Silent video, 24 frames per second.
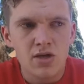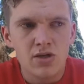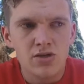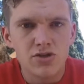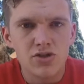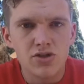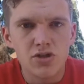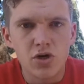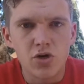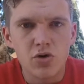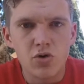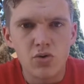
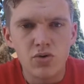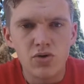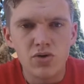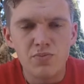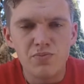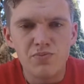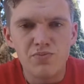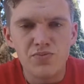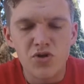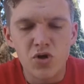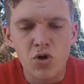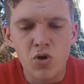So
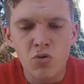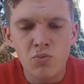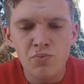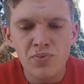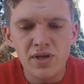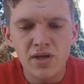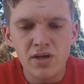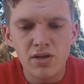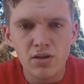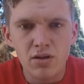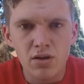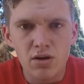don't
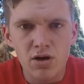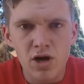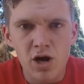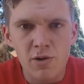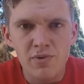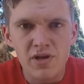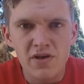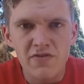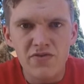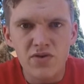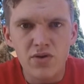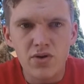be
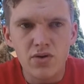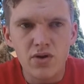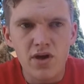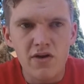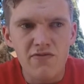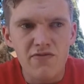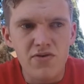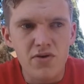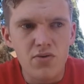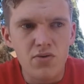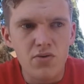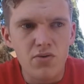alarmed if
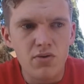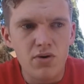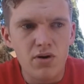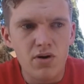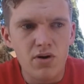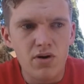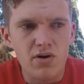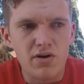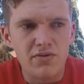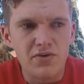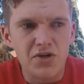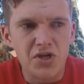you
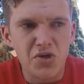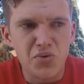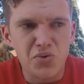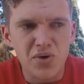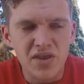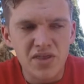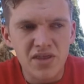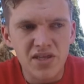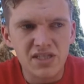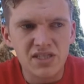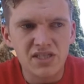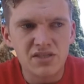are
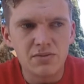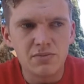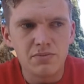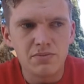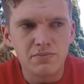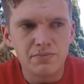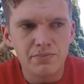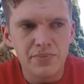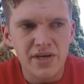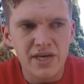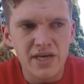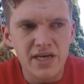doing this
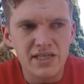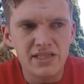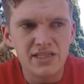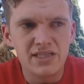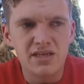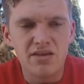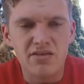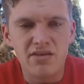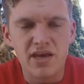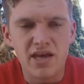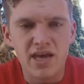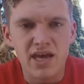peace
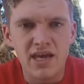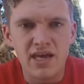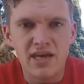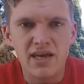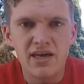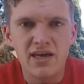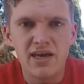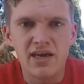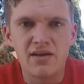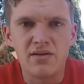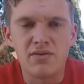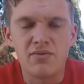
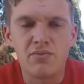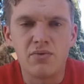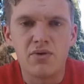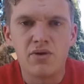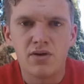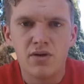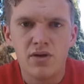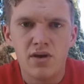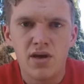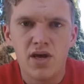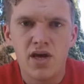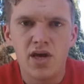thing and,
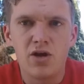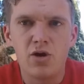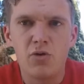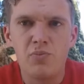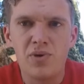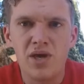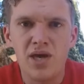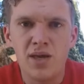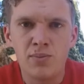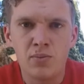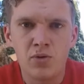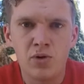you know,
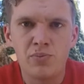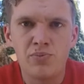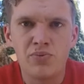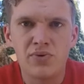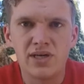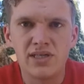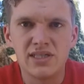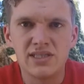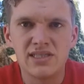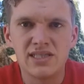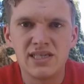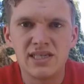being more
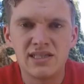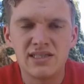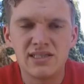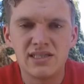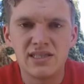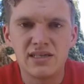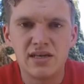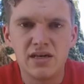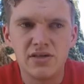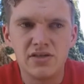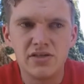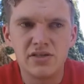present
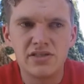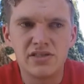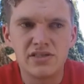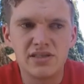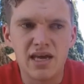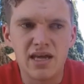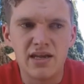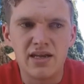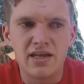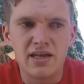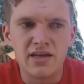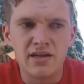and
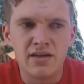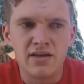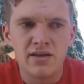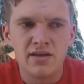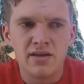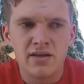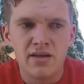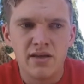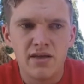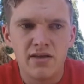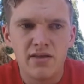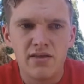understanding
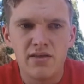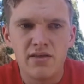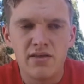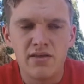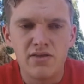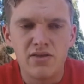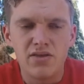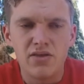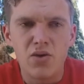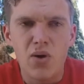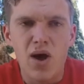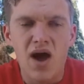that
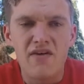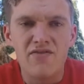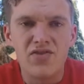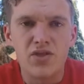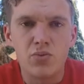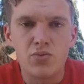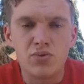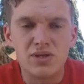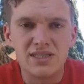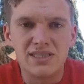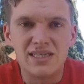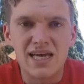you have
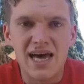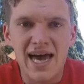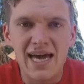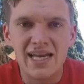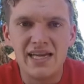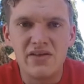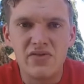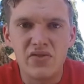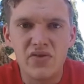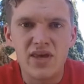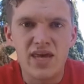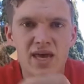to reside
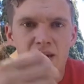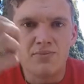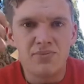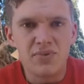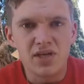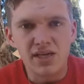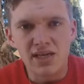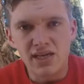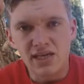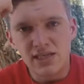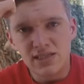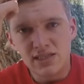in the
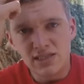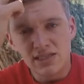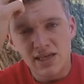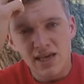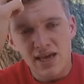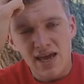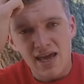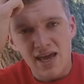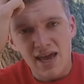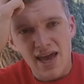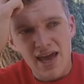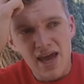emptiness,
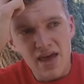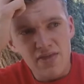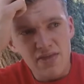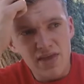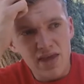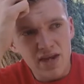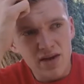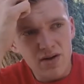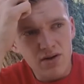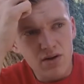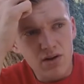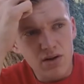and
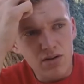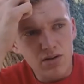then